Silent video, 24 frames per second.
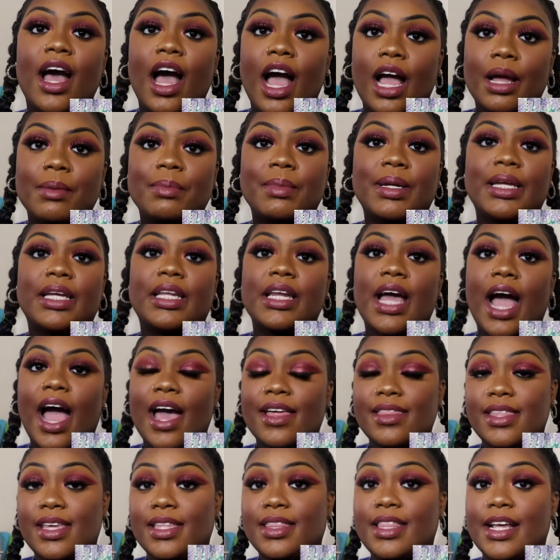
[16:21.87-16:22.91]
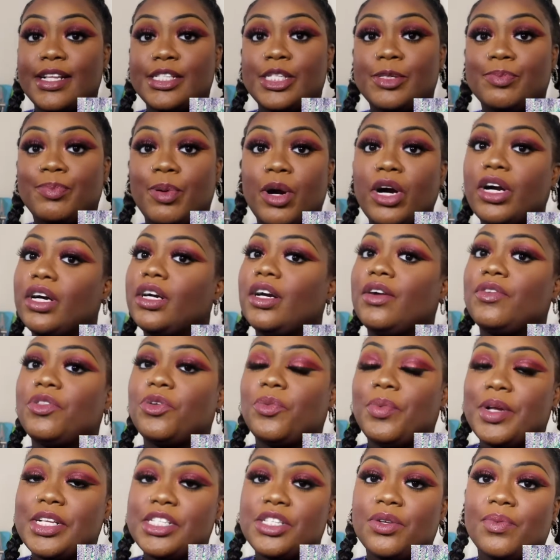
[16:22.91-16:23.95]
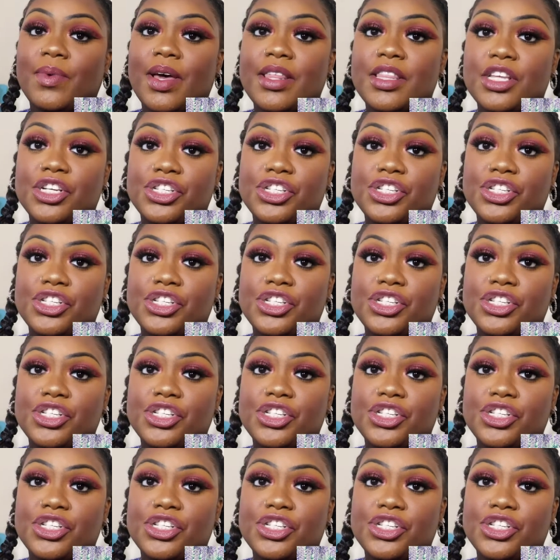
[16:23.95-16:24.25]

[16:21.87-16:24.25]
I mean, I think that's part of the reason why